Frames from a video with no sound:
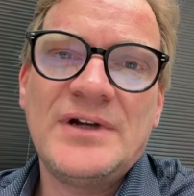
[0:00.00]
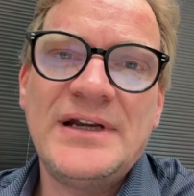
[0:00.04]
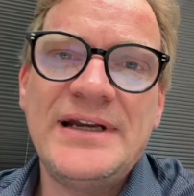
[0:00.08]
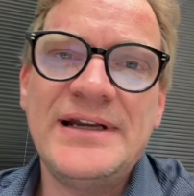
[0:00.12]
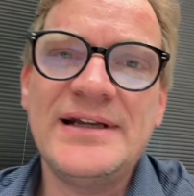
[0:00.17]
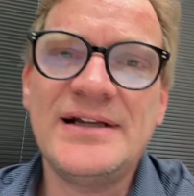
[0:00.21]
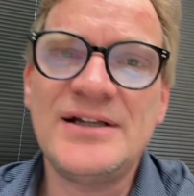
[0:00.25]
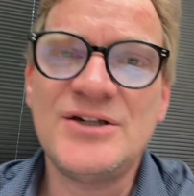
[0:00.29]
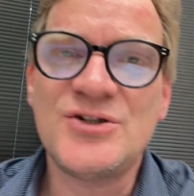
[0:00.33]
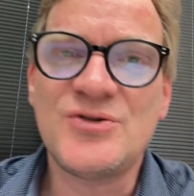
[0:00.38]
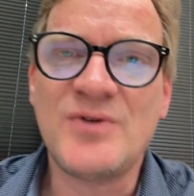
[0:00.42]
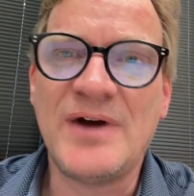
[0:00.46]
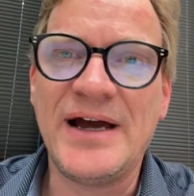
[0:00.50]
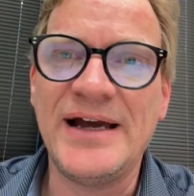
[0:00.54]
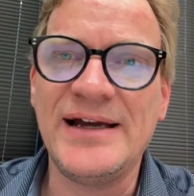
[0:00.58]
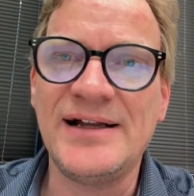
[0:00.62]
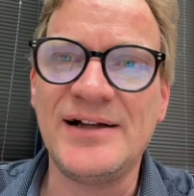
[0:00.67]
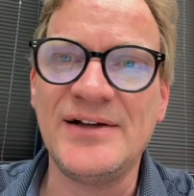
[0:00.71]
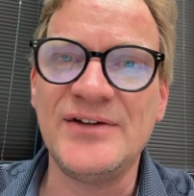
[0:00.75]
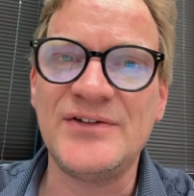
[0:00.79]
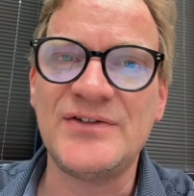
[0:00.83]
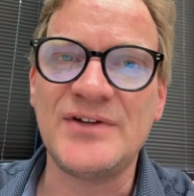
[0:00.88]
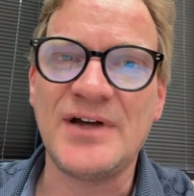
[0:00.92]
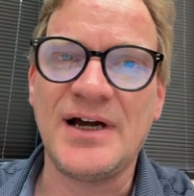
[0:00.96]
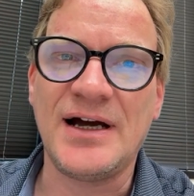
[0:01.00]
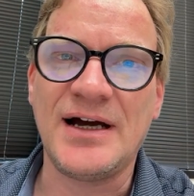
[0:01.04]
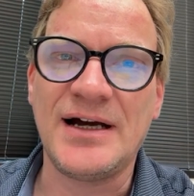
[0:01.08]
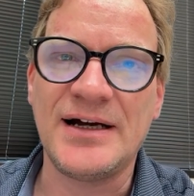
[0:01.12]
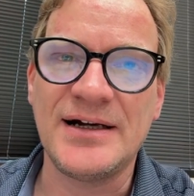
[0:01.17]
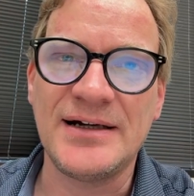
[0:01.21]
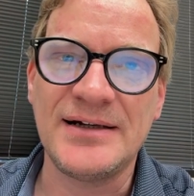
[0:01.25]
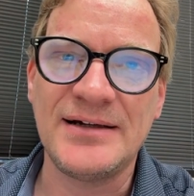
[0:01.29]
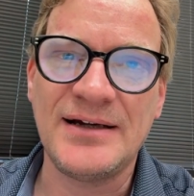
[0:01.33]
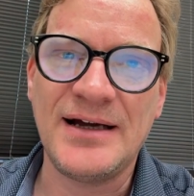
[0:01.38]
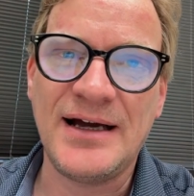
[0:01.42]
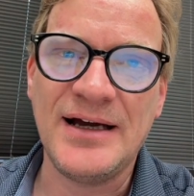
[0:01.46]
clinical trials
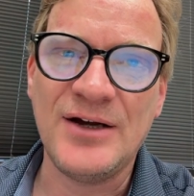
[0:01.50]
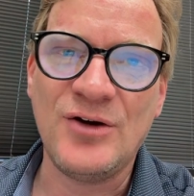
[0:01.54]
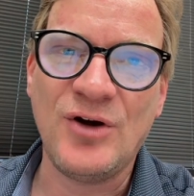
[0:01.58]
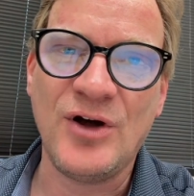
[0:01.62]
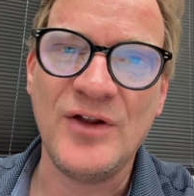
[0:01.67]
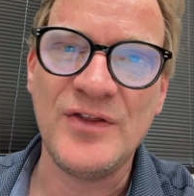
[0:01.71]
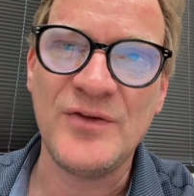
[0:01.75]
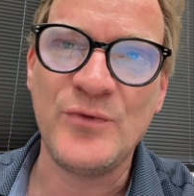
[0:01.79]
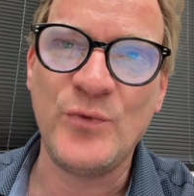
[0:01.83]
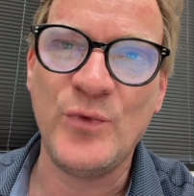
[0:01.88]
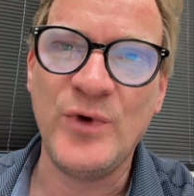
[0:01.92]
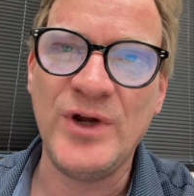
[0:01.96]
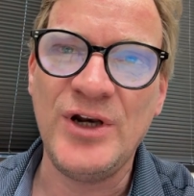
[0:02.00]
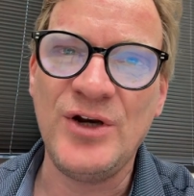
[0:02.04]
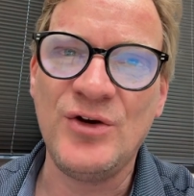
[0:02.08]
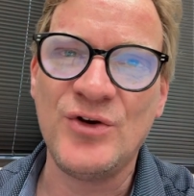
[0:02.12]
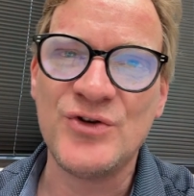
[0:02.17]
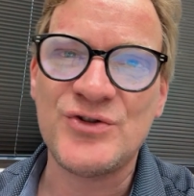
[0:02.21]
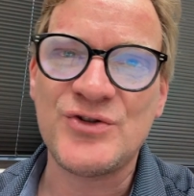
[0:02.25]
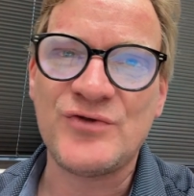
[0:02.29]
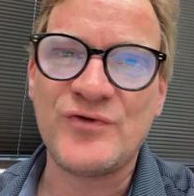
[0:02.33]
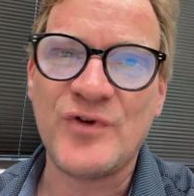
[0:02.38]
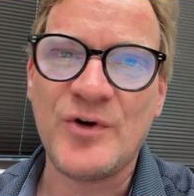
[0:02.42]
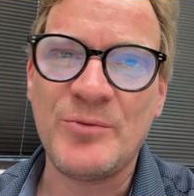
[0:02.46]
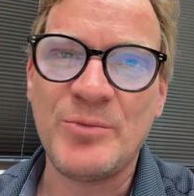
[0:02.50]
are, I call them windows of